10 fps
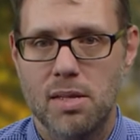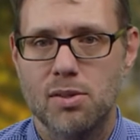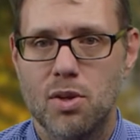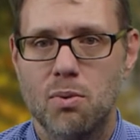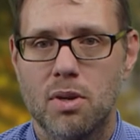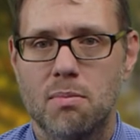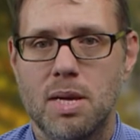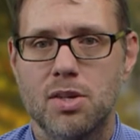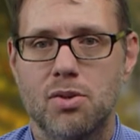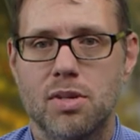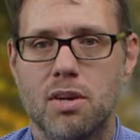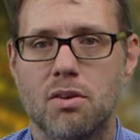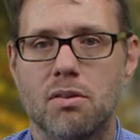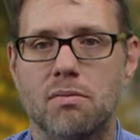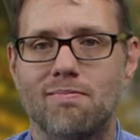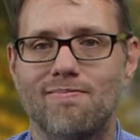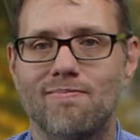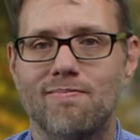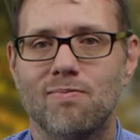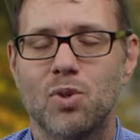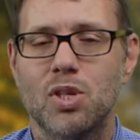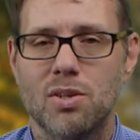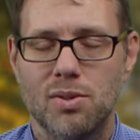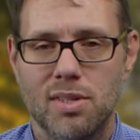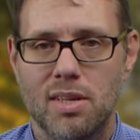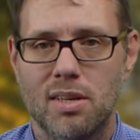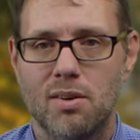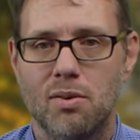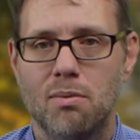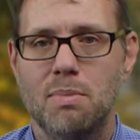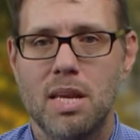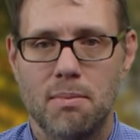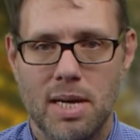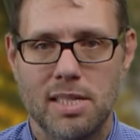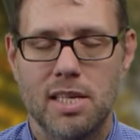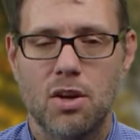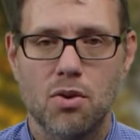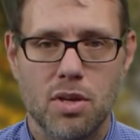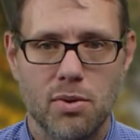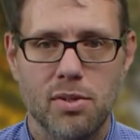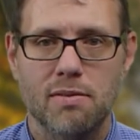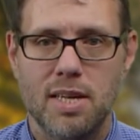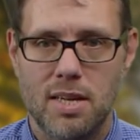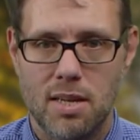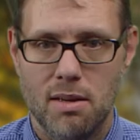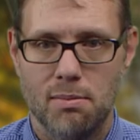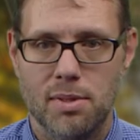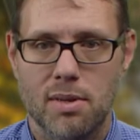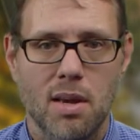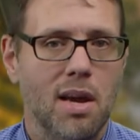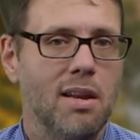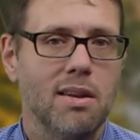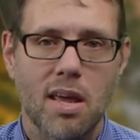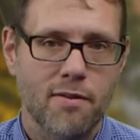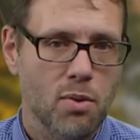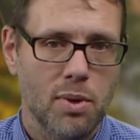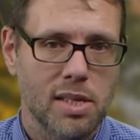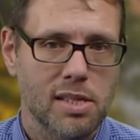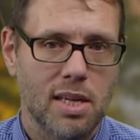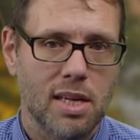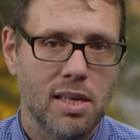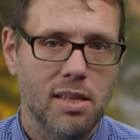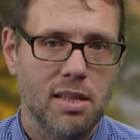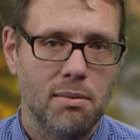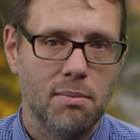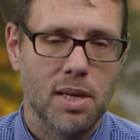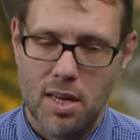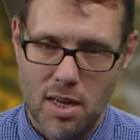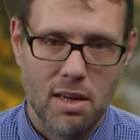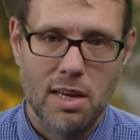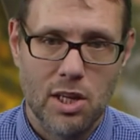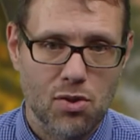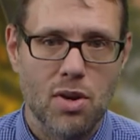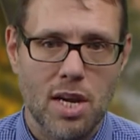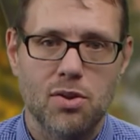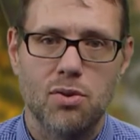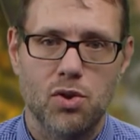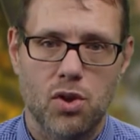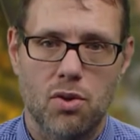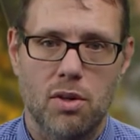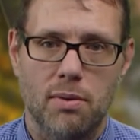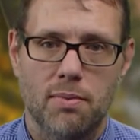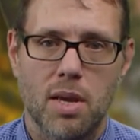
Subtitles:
So you want to make sure that you're reducing or minimizing your use of idioms. Not everyone is going to get them in an international journal.